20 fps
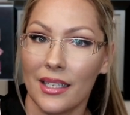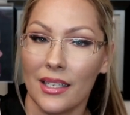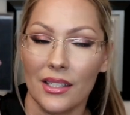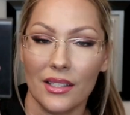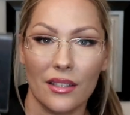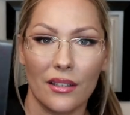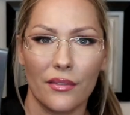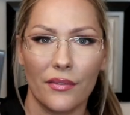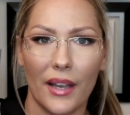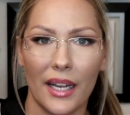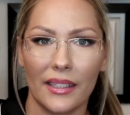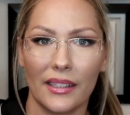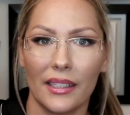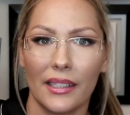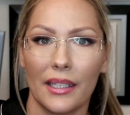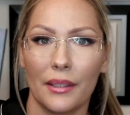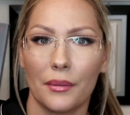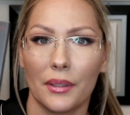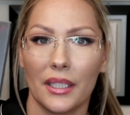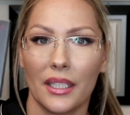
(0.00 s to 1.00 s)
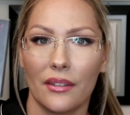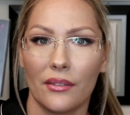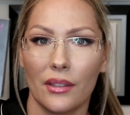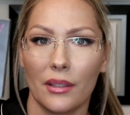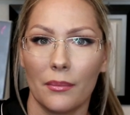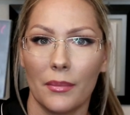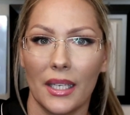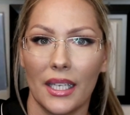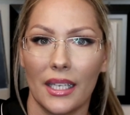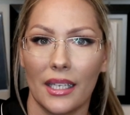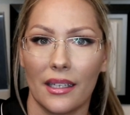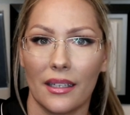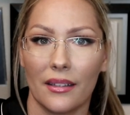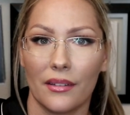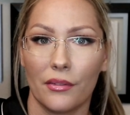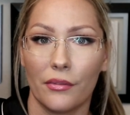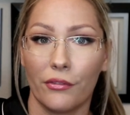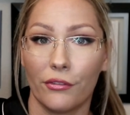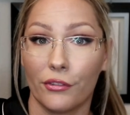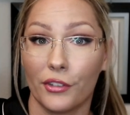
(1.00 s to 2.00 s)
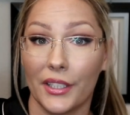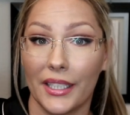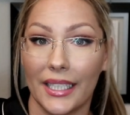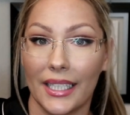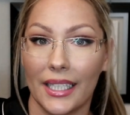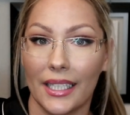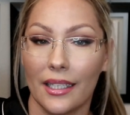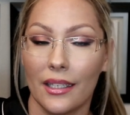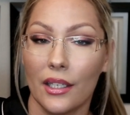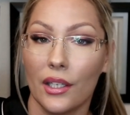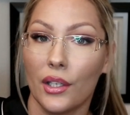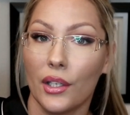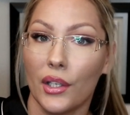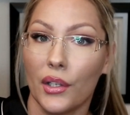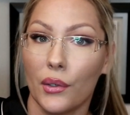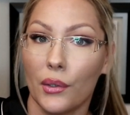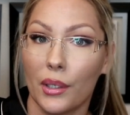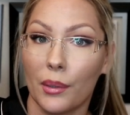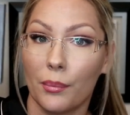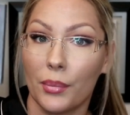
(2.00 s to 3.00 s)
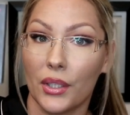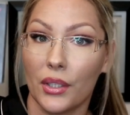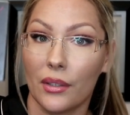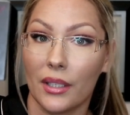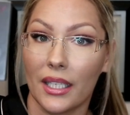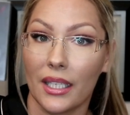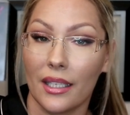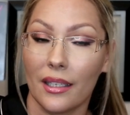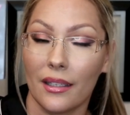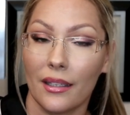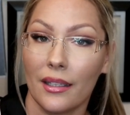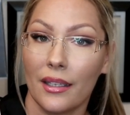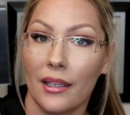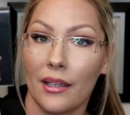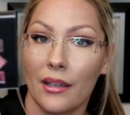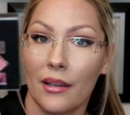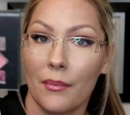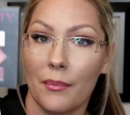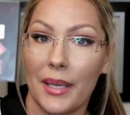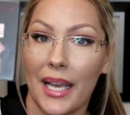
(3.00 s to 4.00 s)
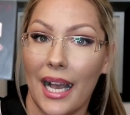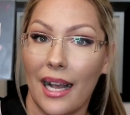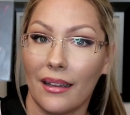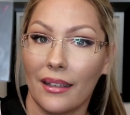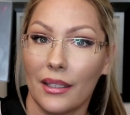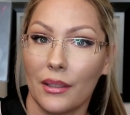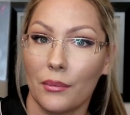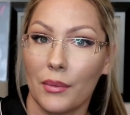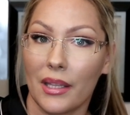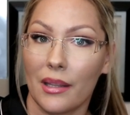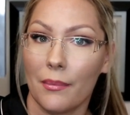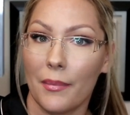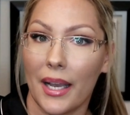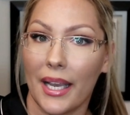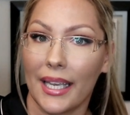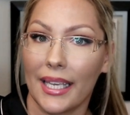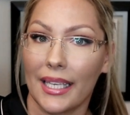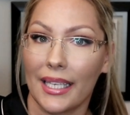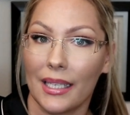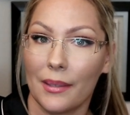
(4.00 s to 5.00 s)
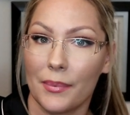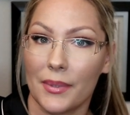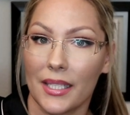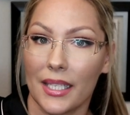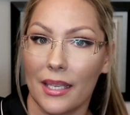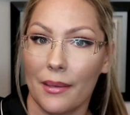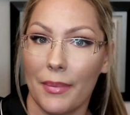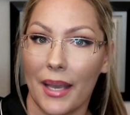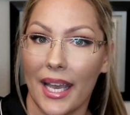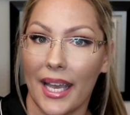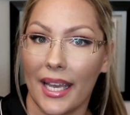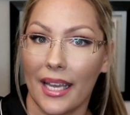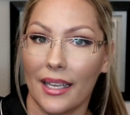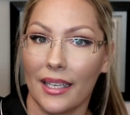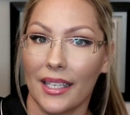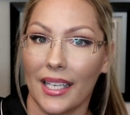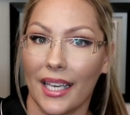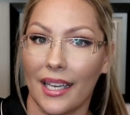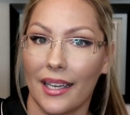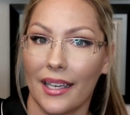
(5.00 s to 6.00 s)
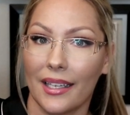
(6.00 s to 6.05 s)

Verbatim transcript: So the fact that they were giving me a free Huda Beauty palette with my Ipsy bag, yeah,